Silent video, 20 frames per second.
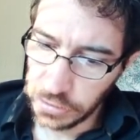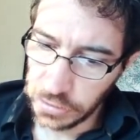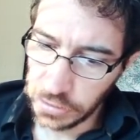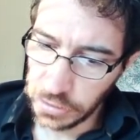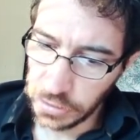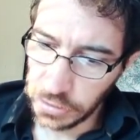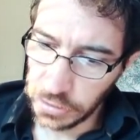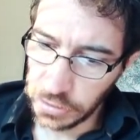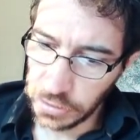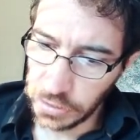
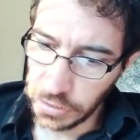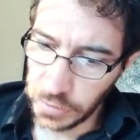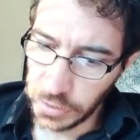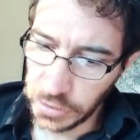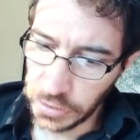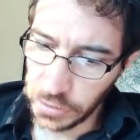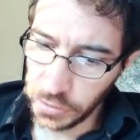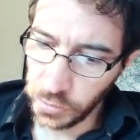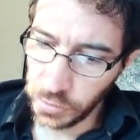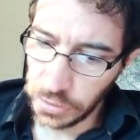and here we're
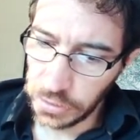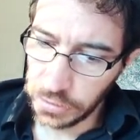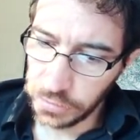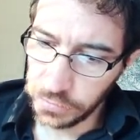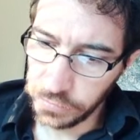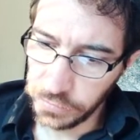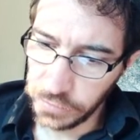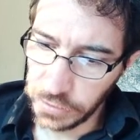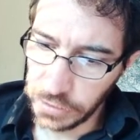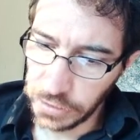going to do
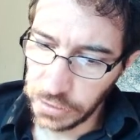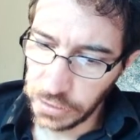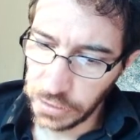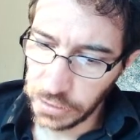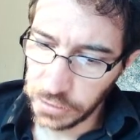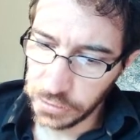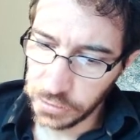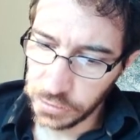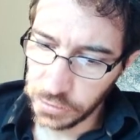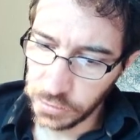alpha
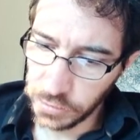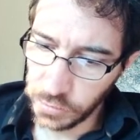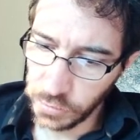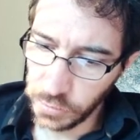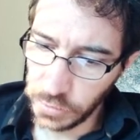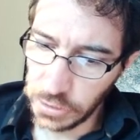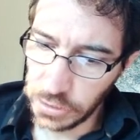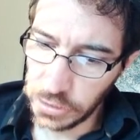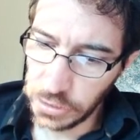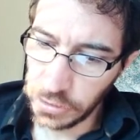x
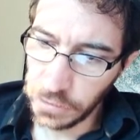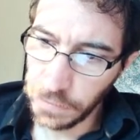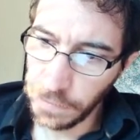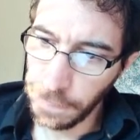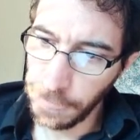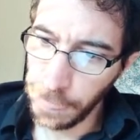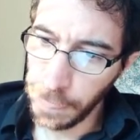y,